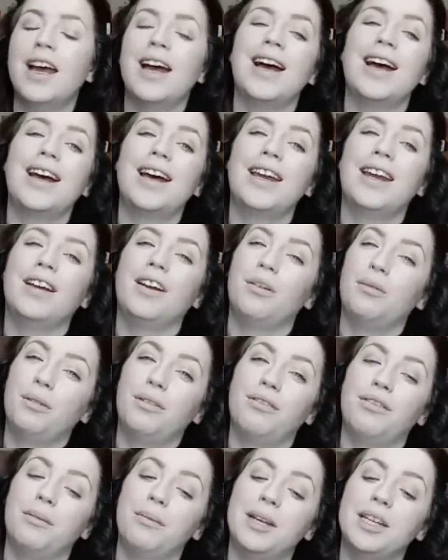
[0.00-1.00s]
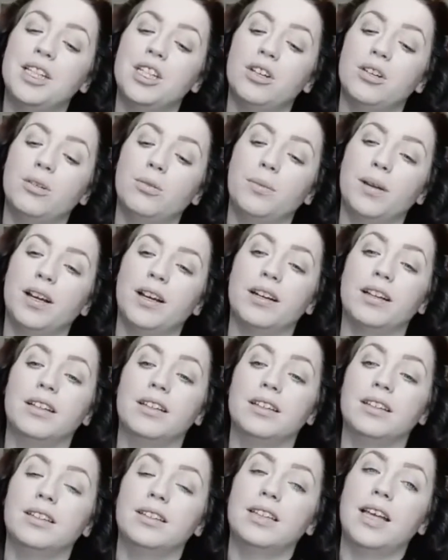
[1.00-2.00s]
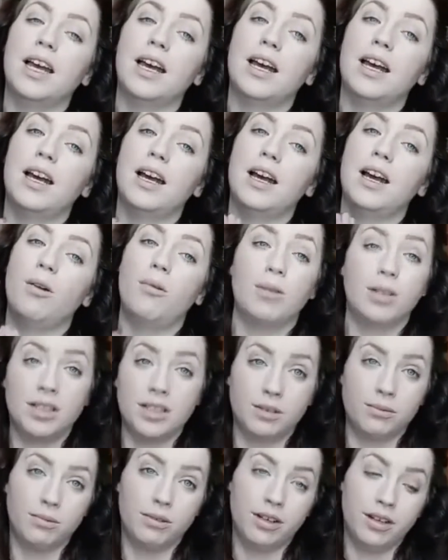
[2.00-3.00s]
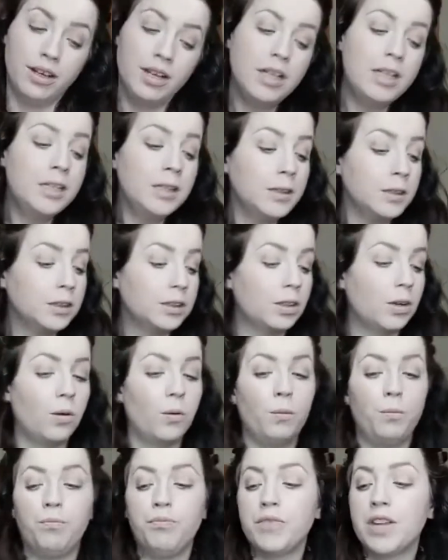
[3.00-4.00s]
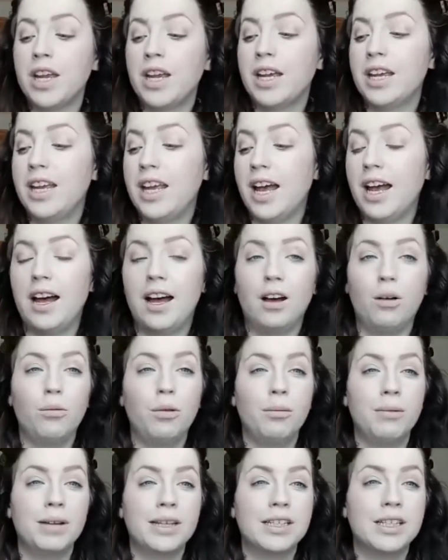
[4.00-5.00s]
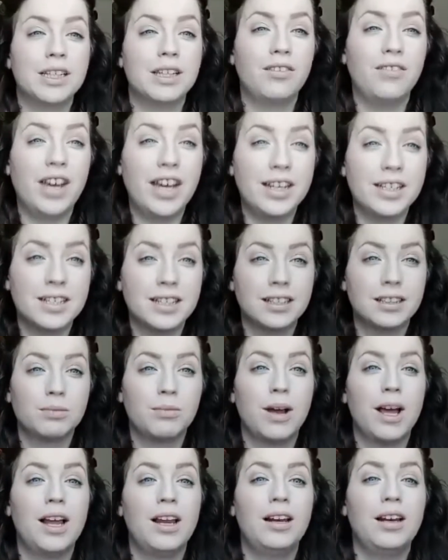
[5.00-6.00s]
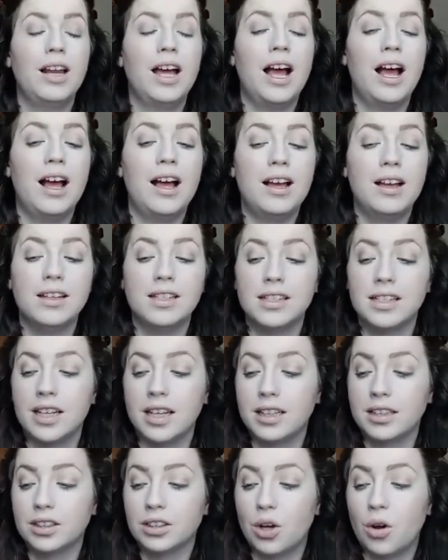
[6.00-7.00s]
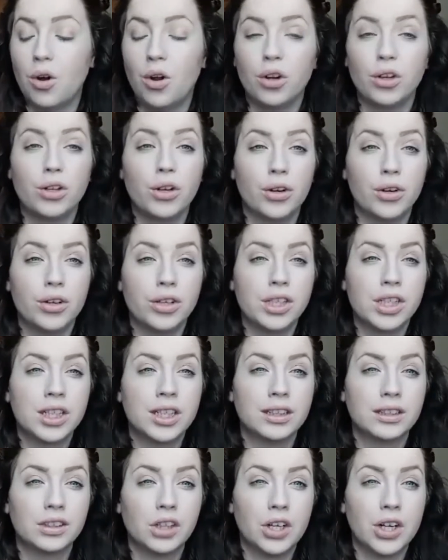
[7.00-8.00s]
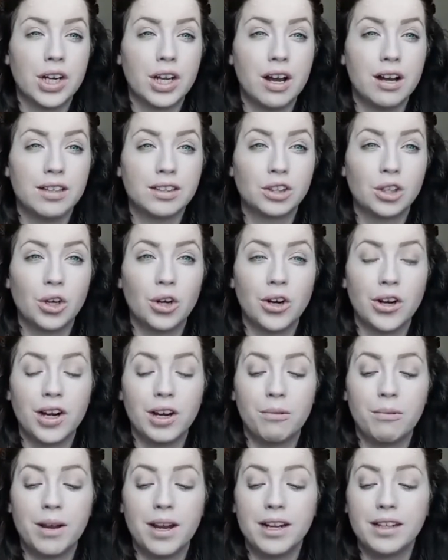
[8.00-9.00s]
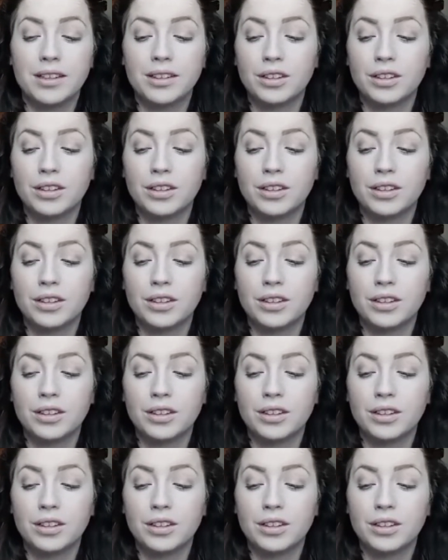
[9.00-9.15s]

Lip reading: And I got one for me too, because I wanted one. So yeah, we went to the vet as well, and it's all good concerning Oscar anyway.